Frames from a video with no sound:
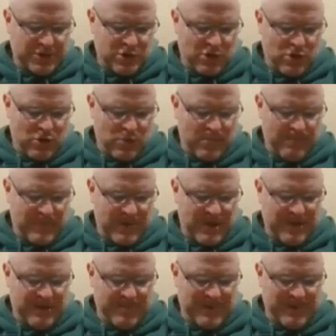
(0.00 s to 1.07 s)
So,
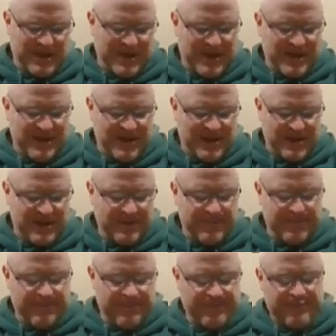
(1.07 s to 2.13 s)
in the
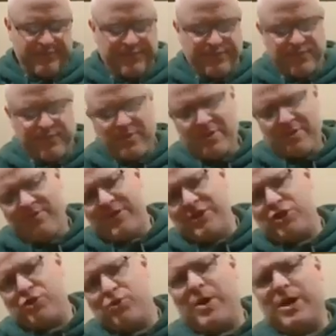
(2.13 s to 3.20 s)
beginning,
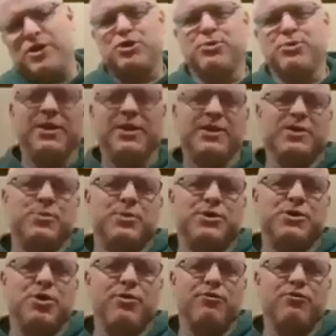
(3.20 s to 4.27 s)
Vishwash means we
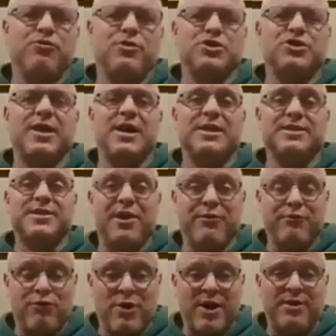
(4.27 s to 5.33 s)
serve Krishna as
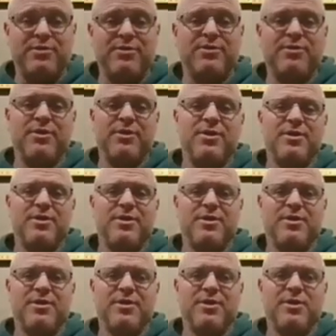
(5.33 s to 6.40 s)
our friend.
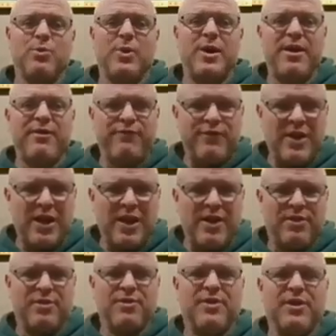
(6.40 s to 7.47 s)
We have
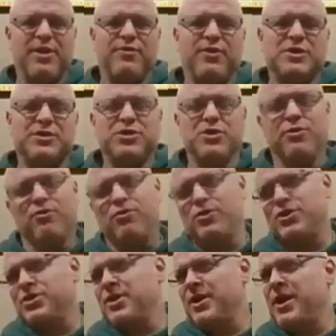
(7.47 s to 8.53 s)
faith that if I serve
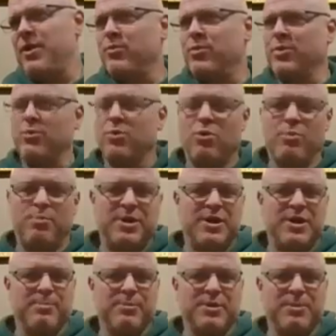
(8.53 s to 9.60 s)
Krishna, everything will
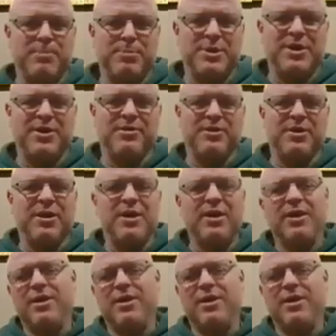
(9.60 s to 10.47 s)
become complete.